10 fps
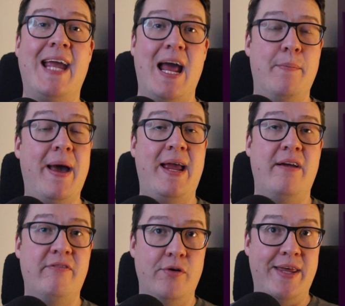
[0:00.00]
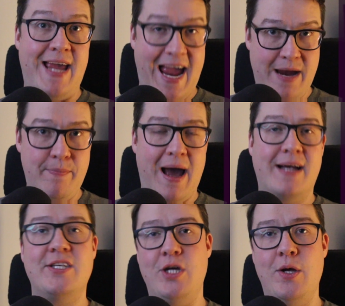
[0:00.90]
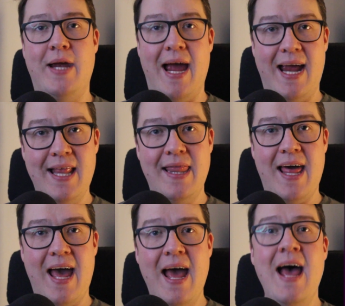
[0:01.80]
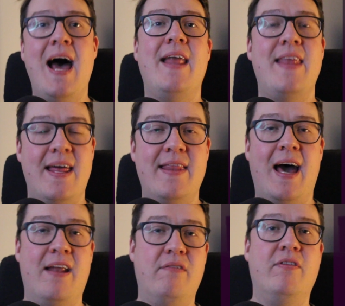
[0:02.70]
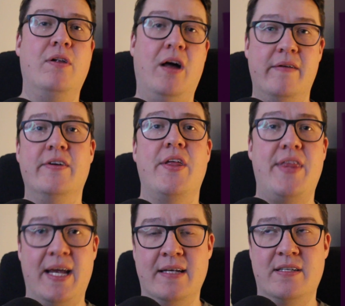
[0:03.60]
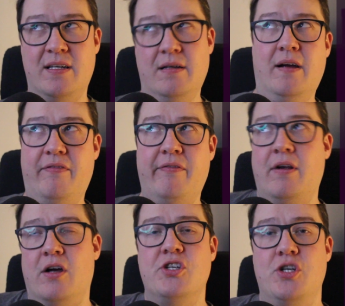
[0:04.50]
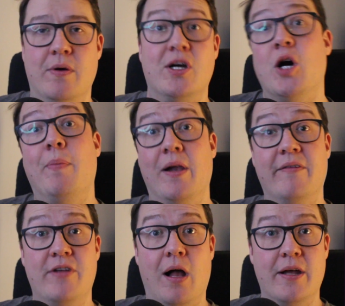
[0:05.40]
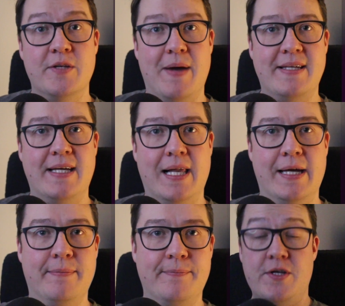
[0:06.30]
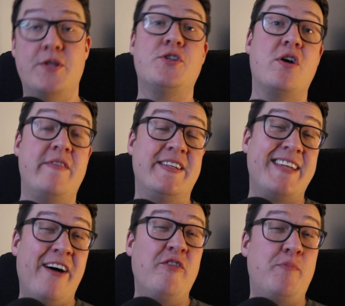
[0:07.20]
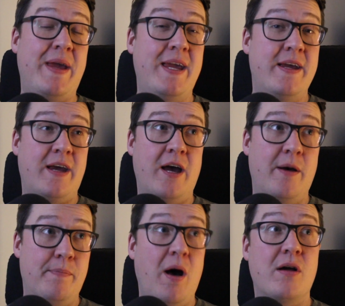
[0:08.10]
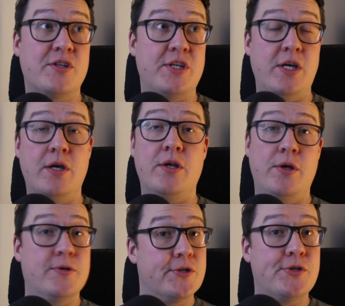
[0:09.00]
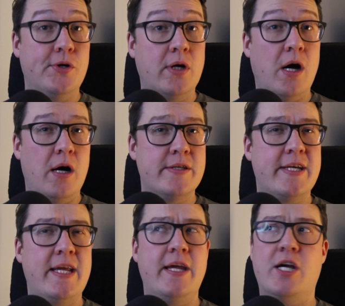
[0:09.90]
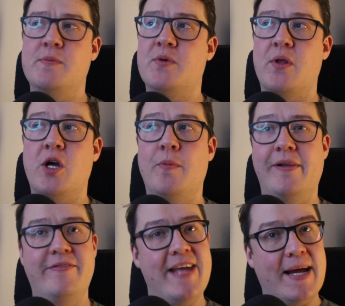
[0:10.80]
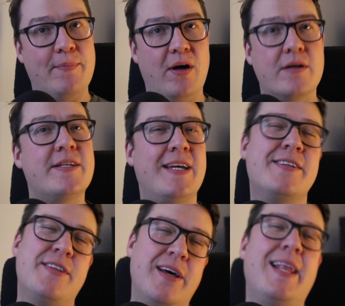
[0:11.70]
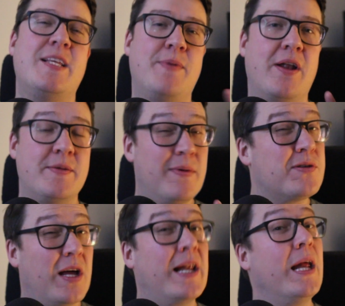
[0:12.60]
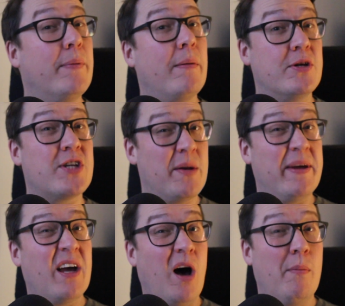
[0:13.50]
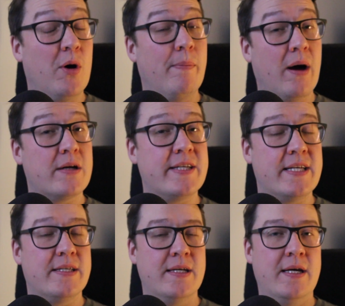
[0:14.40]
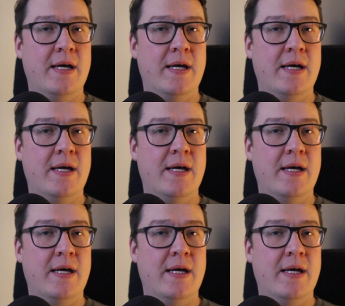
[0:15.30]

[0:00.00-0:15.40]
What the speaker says: again, paying for the 8 packs that you get in there, and then the handful of other things cost you a couple of dollars, basically. So the Trove itself being a box that you can use as store cards in, it comes with a couple of deck boxes that, let's be honest, most likely are probably just going to be cardboard boxes.